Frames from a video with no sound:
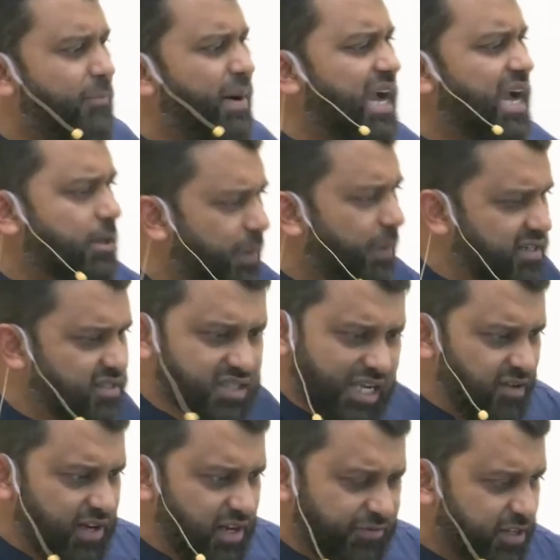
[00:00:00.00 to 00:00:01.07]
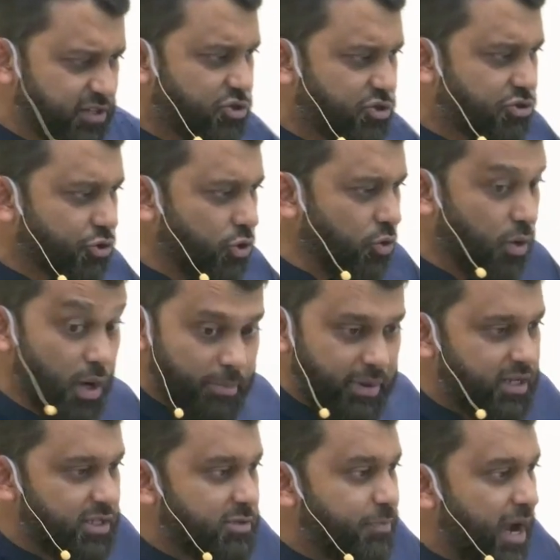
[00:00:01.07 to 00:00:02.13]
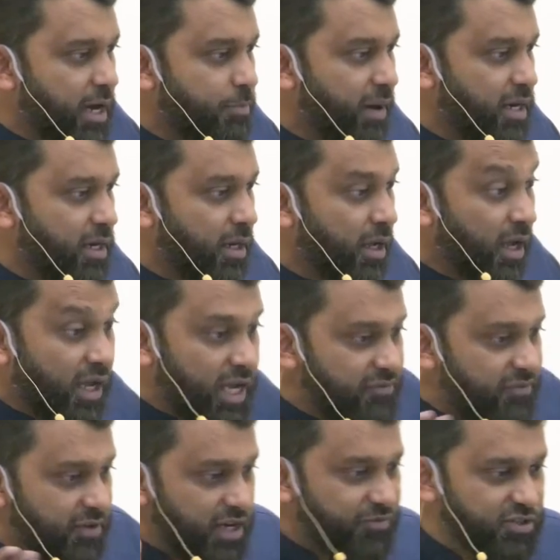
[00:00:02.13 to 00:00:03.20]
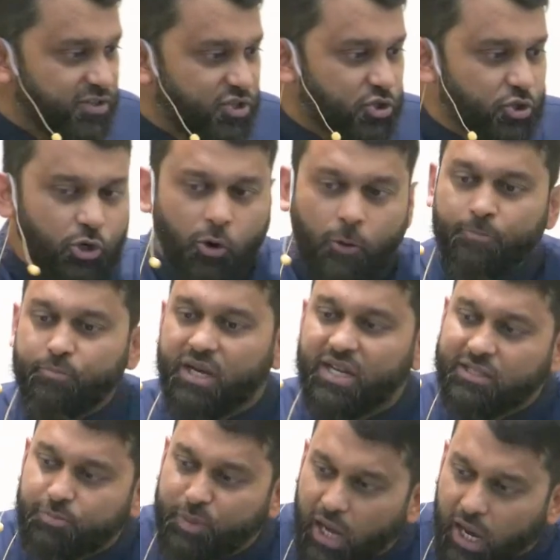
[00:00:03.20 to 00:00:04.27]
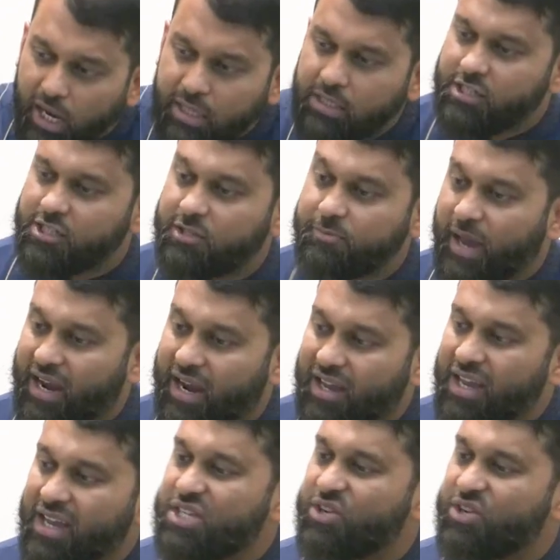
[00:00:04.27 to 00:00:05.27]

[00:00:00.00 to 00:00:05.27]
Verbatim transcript: backbites, even if it's true, but it's backbiting, even if it's true, but it's behind his back,